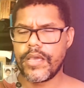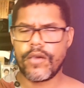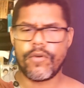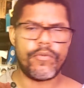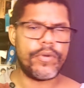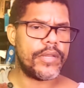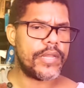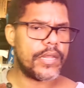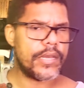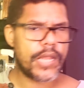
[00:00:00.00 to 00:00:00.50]

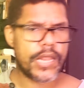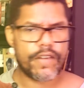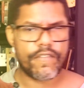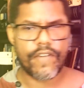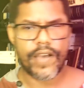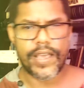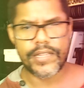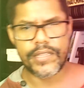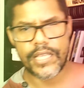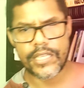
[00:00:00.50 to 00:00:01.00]
we didn't
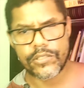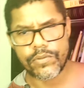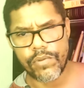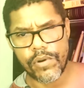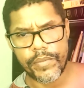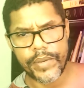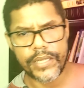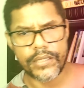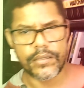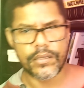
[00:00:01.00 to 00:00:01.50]
invite this
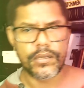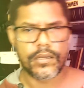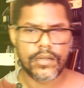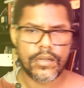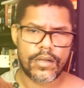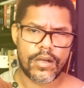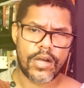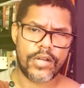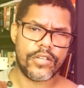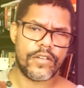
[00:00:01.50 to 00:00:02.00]
woman.
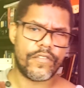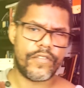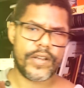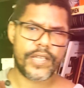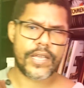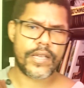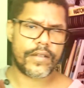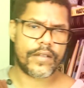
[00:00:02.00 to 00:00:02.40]
Are you freaking